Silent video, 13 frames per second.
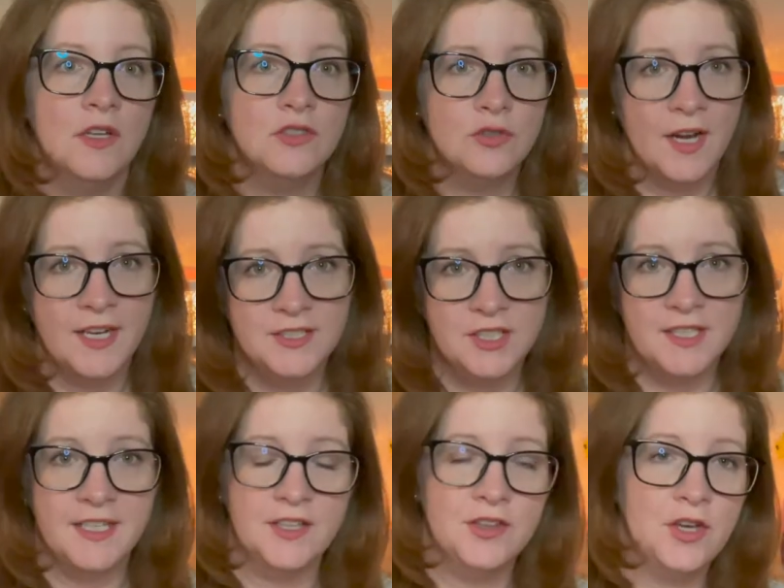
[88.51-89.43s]

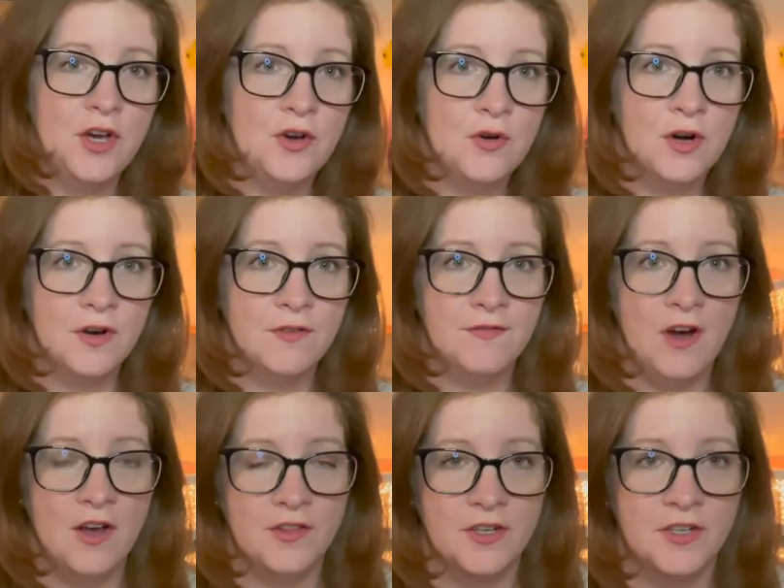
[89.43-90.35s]
Tragically though, her
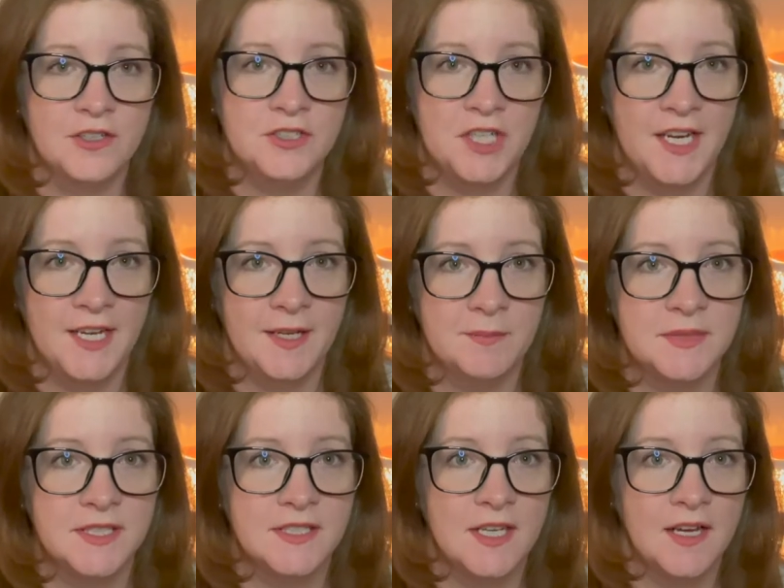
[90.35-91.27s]
father,
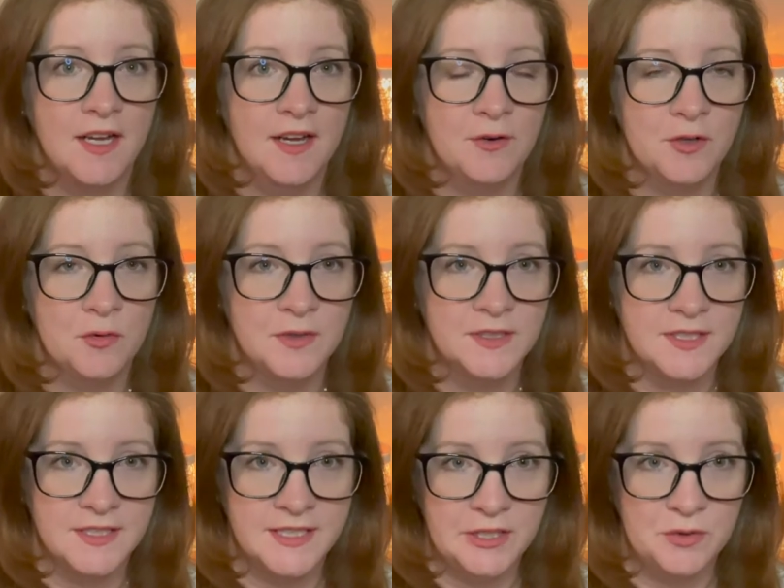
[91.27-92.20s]
James, who was
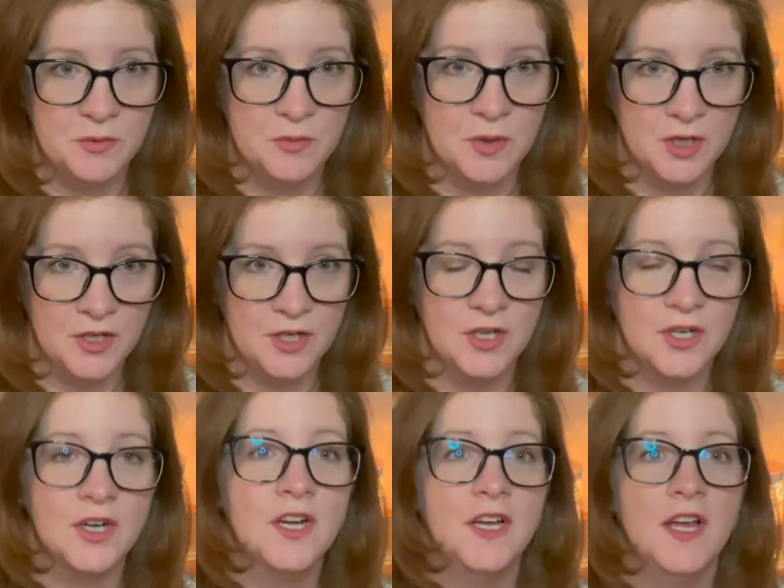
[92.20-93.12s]
a steel
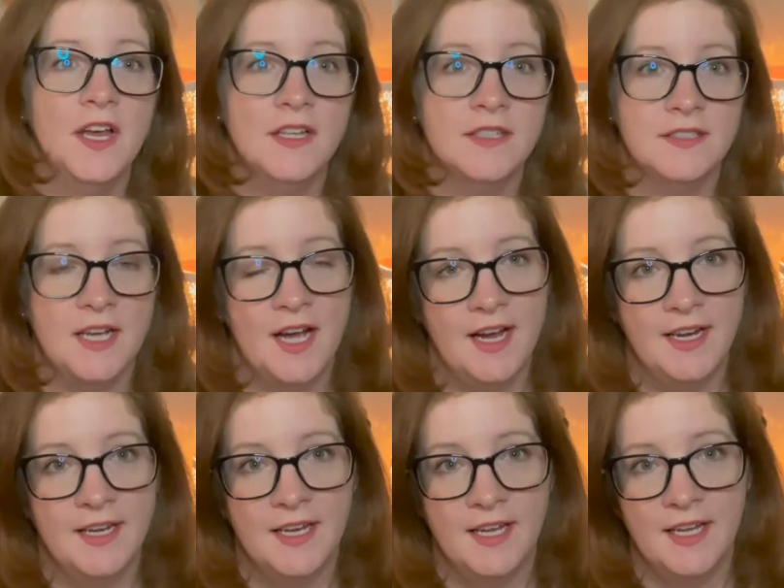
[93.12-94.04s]
worker,
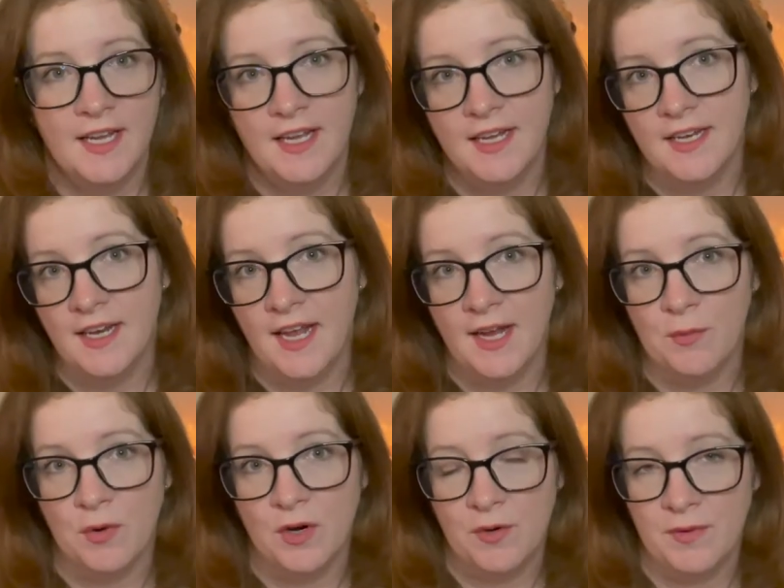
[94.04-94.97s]
died in a
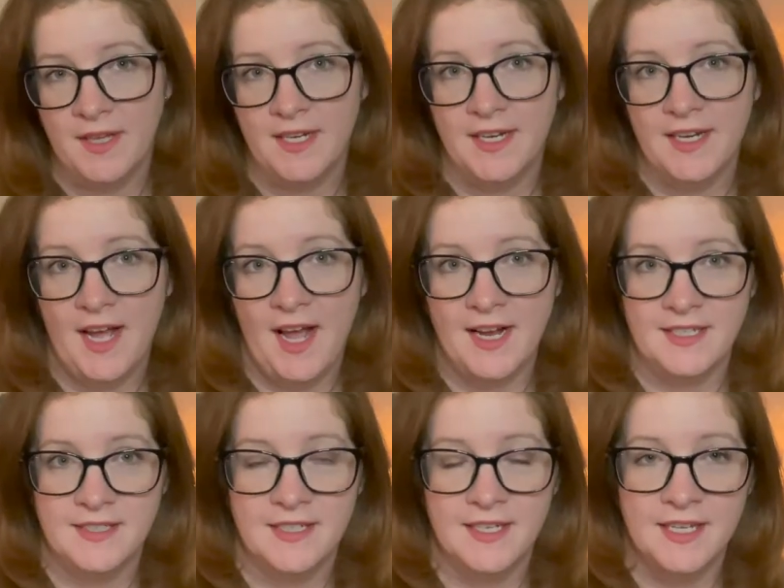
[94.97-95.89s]
work-related
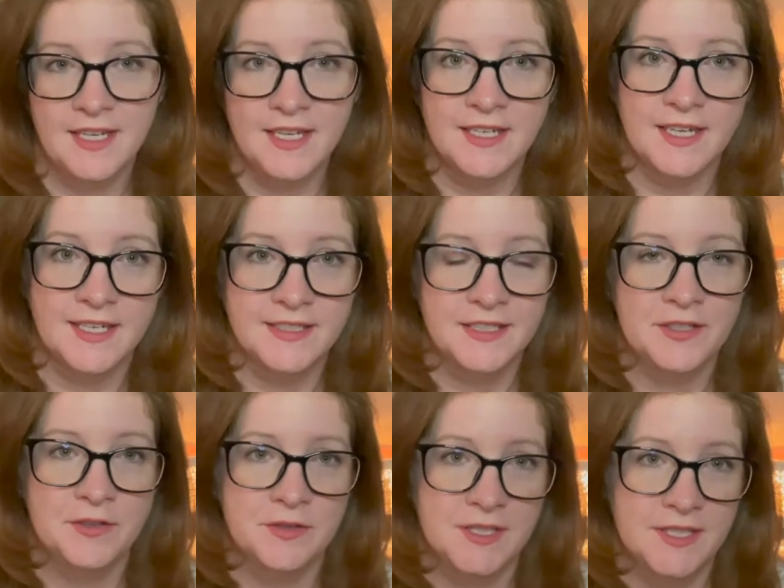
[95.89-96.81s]
accident in
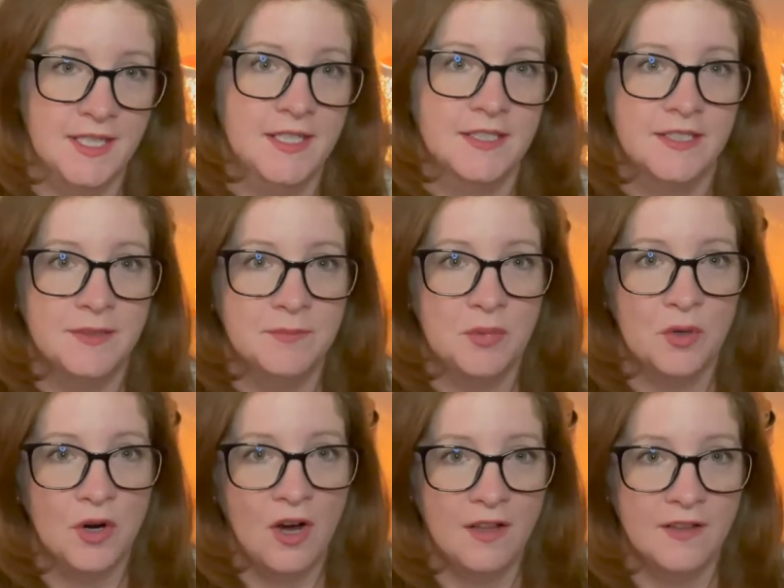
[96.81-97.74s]
1906.
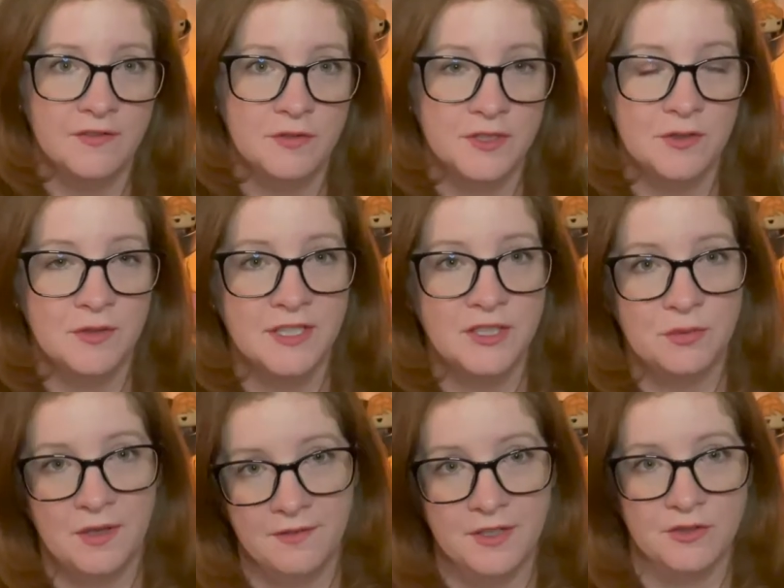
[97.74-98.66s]
Poor Olive was only
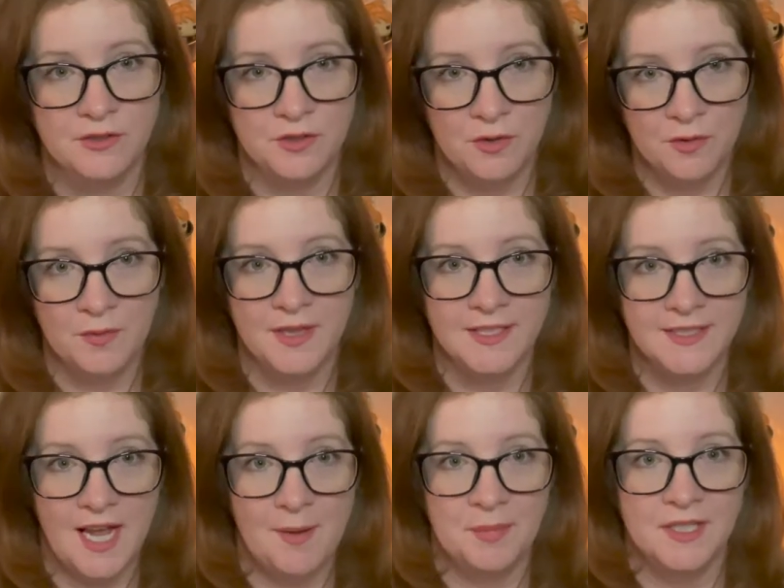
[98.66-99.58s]
12 years old when
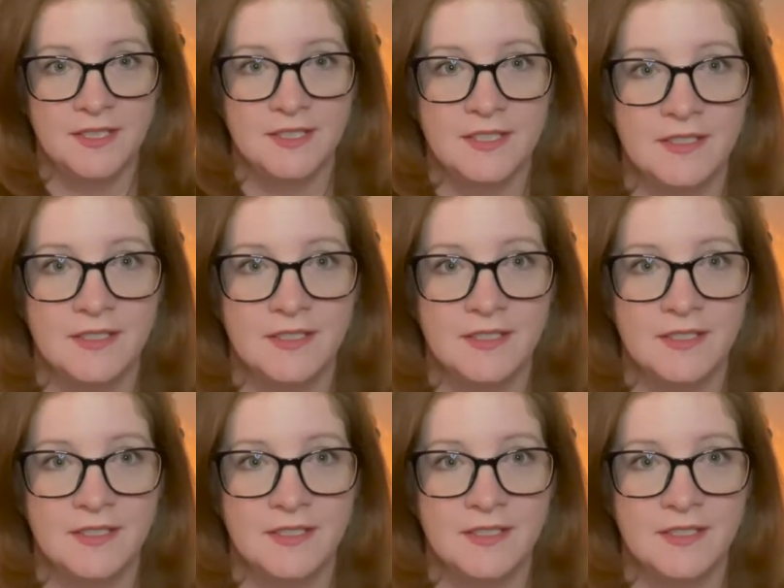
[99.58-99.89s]
this happened.